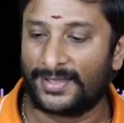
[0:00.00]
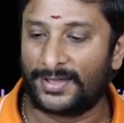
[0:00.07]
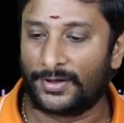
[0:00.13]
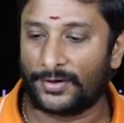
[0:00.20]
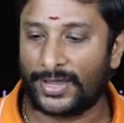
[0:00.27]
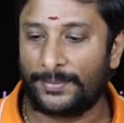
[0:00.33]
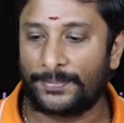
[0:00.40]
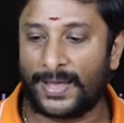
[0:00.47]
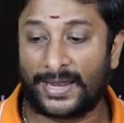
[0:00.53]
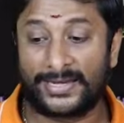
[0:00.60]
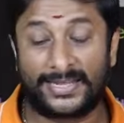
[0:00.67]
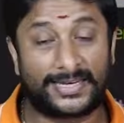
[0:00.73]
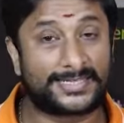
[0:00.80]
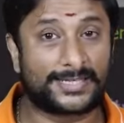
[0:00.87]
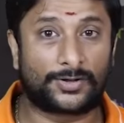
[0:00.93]
Okay, and
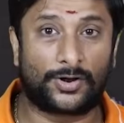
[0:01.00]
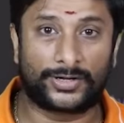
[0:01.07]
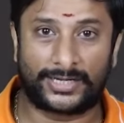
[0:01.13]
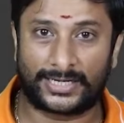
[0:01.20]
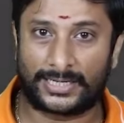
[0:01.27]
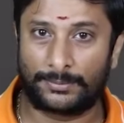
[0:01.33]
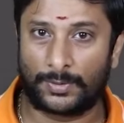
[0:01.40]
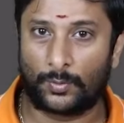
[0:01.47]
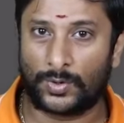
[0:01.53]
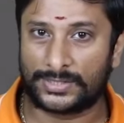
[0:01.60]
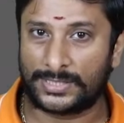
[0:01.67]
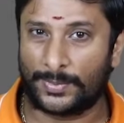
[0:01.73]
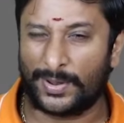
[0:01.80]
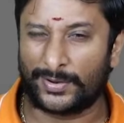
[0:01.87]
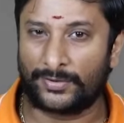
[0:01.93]
here is the contact number,
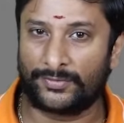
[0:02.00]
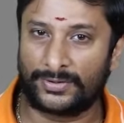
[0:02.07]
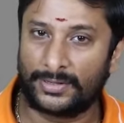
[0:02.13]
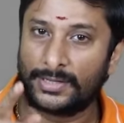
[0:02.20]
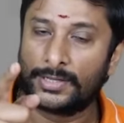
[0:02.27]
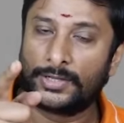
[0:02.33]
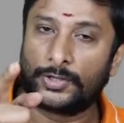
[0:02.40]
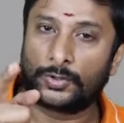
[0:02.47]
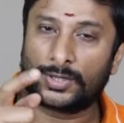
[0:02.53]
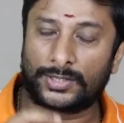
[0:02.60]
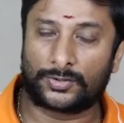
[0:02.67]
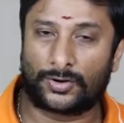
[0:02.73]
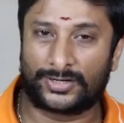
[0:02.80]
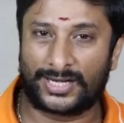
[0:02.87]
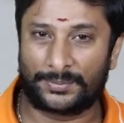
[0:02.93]
WhatsApp I have given. You can
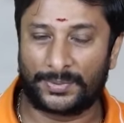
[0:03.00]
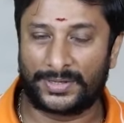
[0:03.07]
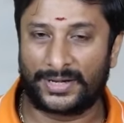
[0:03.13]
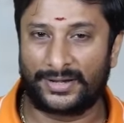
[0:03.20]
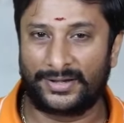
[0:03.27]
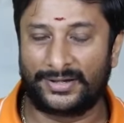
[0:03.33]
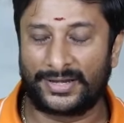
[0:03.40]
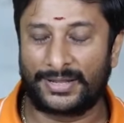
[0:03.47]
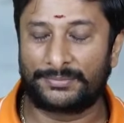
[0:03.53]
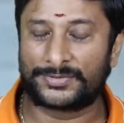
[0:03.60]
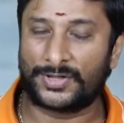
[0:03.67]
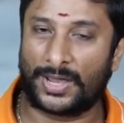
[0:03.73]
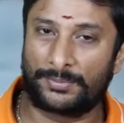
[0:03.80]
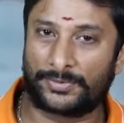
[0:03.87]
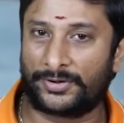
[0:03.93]
contact me anytime,
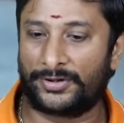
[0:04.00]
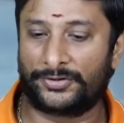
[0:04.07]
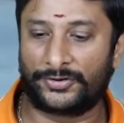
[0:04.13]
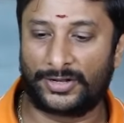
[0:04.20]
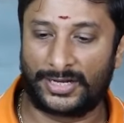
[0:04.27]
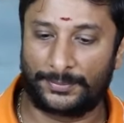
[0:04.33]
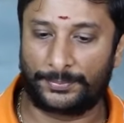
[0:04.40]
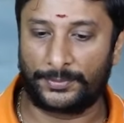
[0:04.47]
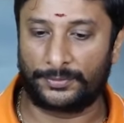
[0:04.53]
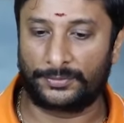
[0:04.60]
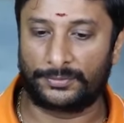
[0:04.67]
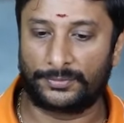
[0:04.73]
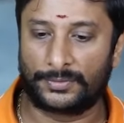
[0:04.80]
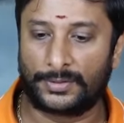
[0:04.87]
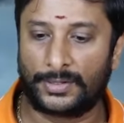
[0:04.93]
so I'm ready to help
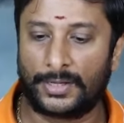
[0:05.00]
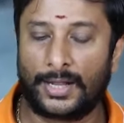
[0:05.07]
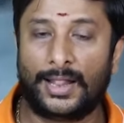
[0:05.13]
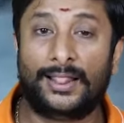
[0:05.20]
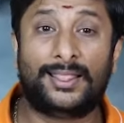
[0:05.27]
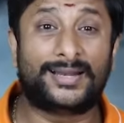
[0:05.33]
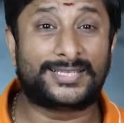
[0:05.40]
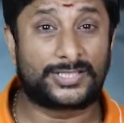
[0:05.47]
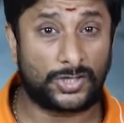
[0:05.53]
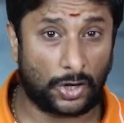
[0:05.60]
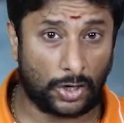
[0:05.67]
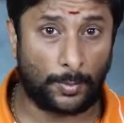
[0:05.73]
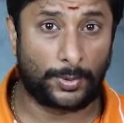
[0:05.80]
you. Let's talk